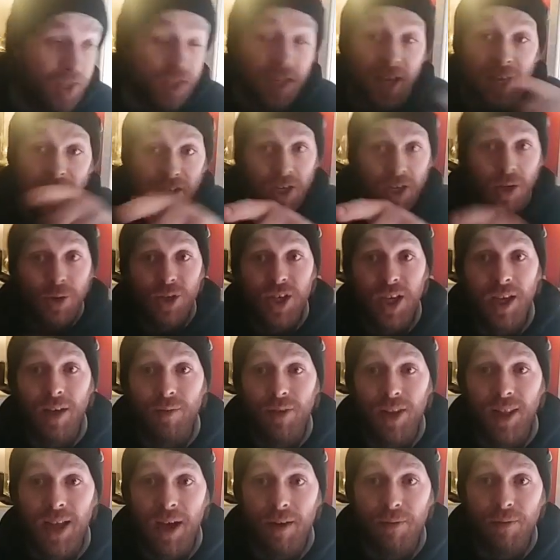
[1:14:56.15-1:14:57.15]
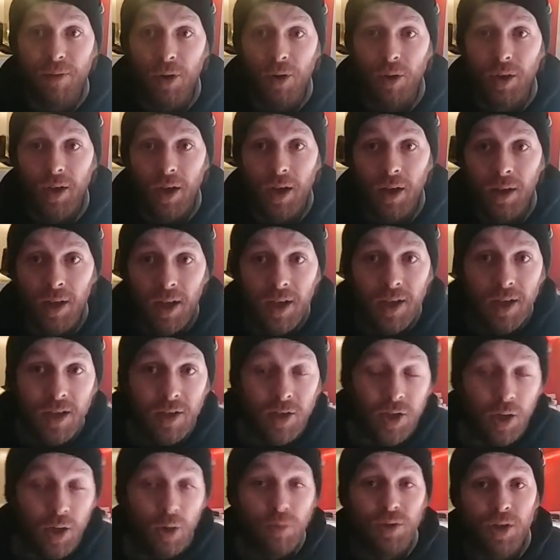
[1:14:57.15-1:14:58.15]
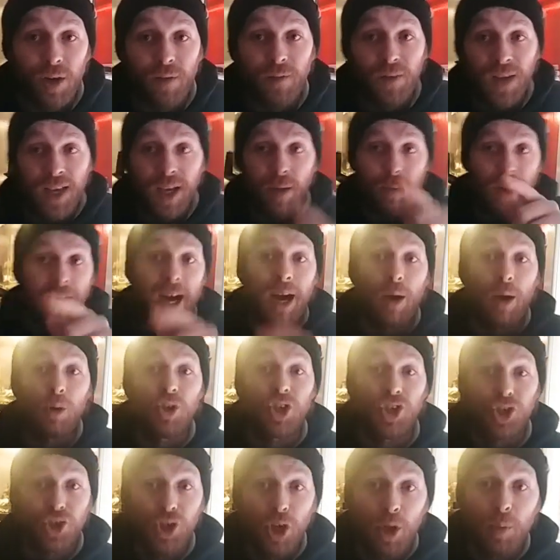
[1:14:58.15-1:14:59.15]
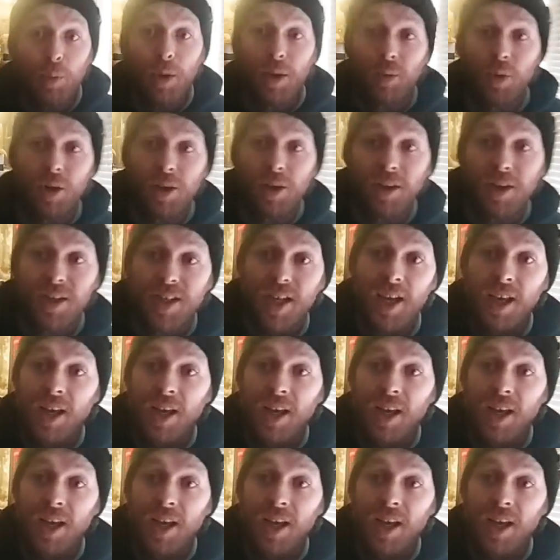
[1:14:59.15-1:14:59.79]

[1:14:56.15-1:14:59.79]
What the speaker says: he was right for doing that, I'd have done the same. Well, you're just as petty, fucking